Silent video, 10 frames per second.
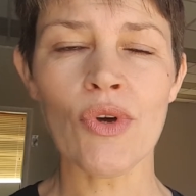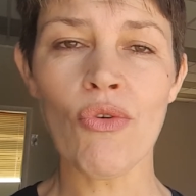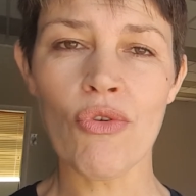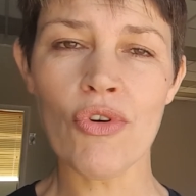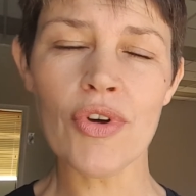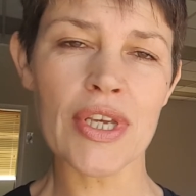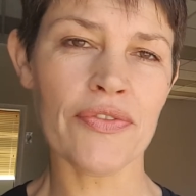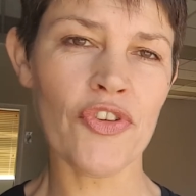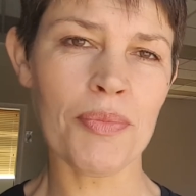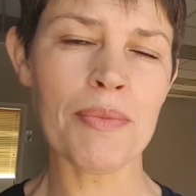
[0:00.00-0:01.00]
or
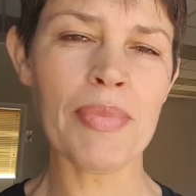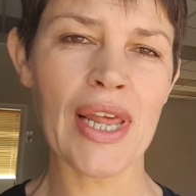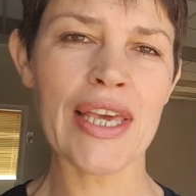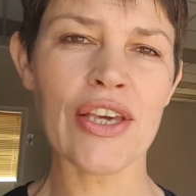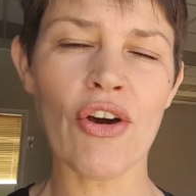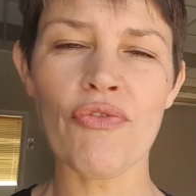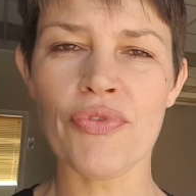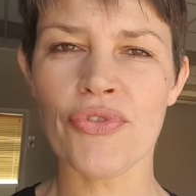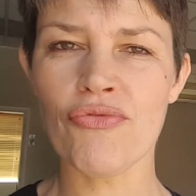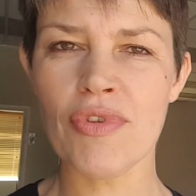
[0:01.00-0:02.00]
if you've been playing golf
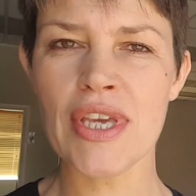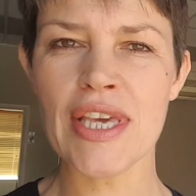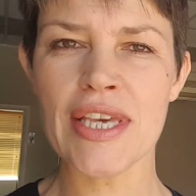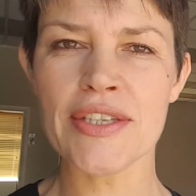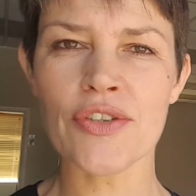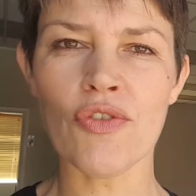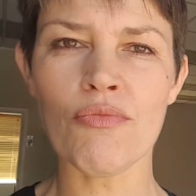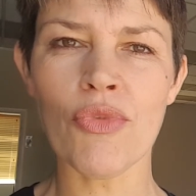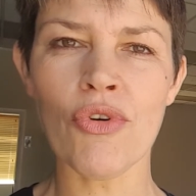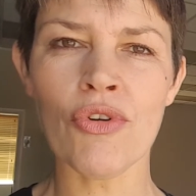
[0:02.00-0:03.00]
for 3 years or
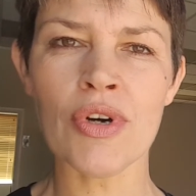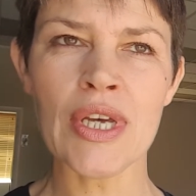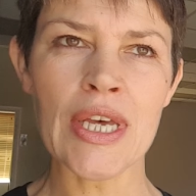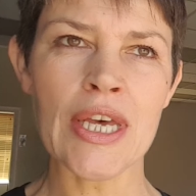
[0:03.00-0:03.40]
more,